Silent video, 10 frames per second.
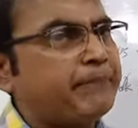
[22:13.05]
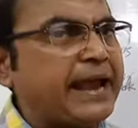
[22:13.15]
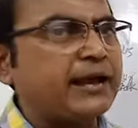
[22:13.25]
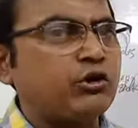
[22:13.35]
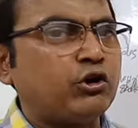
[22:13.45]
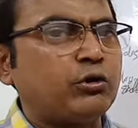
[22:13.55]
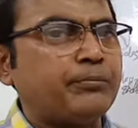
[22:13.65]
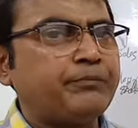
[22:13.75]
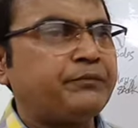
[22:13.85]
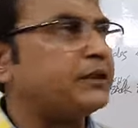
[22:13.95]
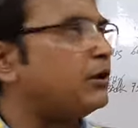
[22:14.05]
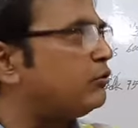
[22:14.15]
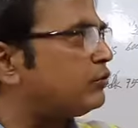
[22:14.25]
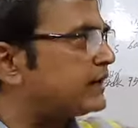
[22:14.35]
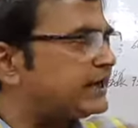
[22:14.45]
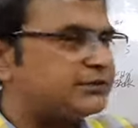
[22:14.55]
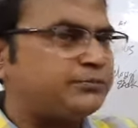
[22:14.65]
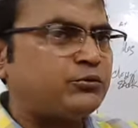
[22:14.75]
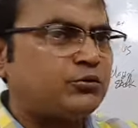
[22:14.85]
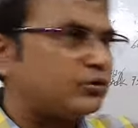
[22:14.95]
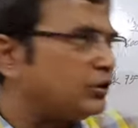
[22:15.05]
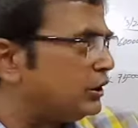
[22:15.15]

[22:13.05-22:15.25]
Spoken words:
bank column. Now, cash book,